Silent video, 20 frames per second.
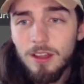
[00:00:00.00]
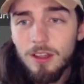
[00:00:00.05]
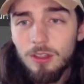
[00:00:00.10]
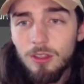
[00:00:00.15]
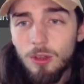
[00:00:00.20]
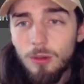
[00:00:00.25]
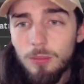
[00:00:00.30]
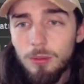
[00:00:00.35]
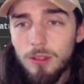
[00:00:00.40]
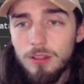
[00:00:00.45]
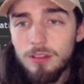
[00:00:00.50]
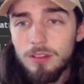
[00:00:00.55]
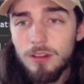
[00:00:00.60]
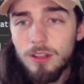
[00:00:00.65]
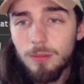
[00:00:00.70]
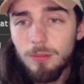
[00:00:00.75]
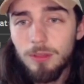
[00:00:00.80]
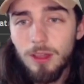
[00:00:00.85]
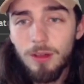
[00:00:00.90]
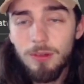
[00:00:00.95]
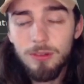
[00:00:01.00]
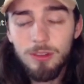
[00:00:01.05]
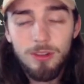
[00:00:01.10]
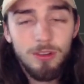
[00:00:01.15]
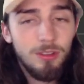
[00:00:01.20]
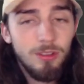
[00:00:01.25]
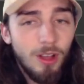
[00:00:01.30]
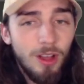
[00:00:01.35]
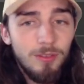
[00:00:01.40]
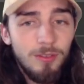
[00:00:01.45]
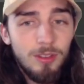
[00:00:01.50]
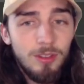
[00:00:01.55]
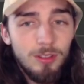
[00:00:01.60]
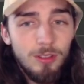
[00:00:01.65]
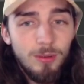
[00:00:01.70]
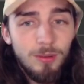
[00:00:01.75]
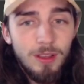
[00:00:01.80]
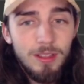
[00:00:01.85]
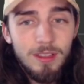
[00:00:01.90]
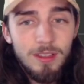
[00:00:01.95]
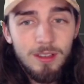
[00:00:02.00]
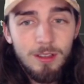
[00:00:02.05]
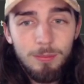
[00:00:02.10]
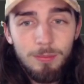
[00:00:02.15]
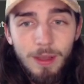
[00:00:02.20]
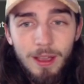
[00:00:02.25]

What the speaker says: So Blizzard comes out. There's obviously ways that this